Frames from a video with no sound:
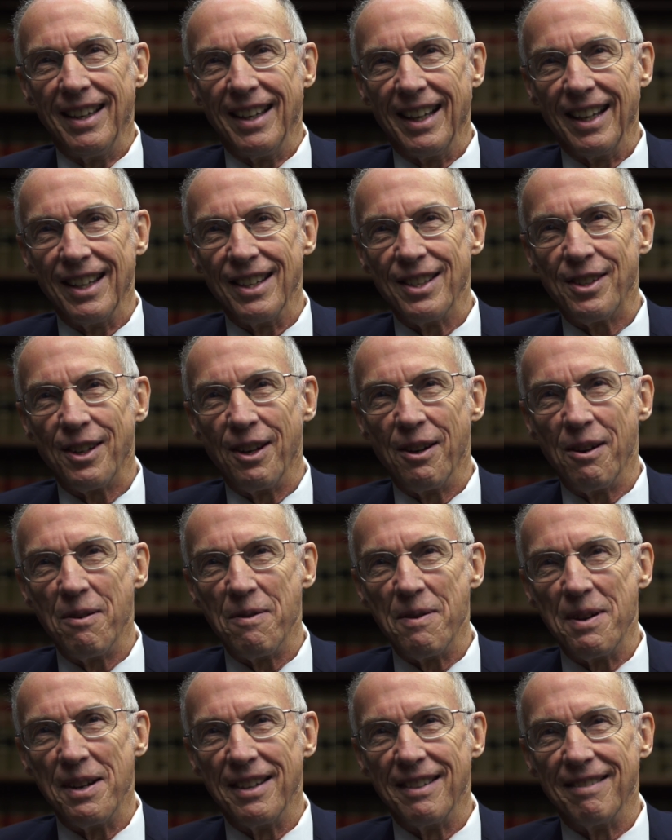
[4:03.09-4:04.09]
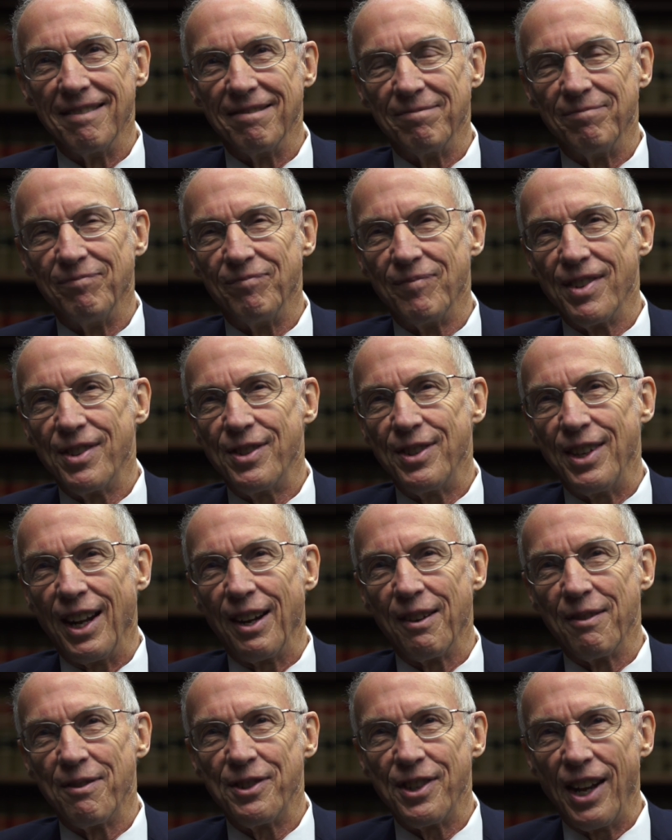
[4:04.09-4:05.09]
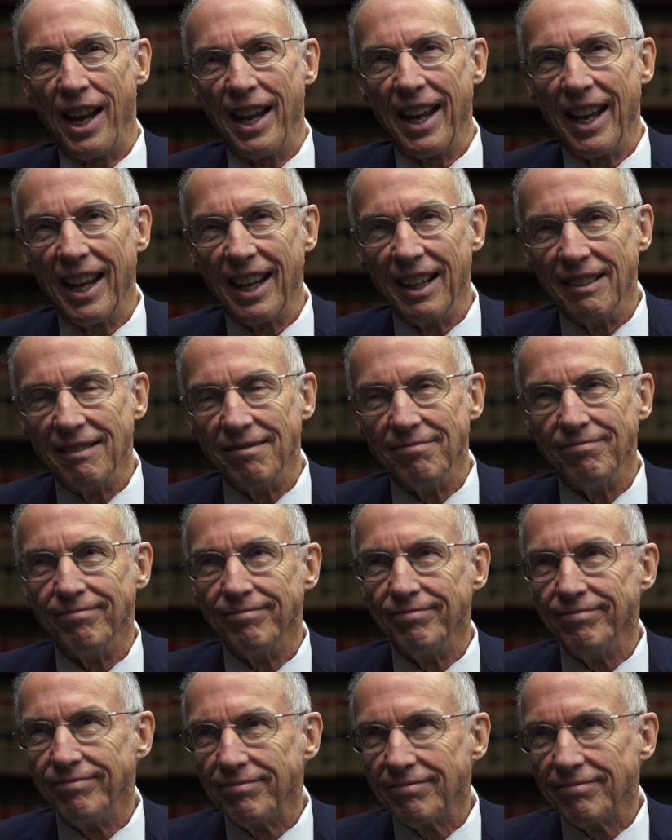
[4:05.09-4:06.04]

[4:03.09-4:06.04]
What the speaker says: And so instead of saying,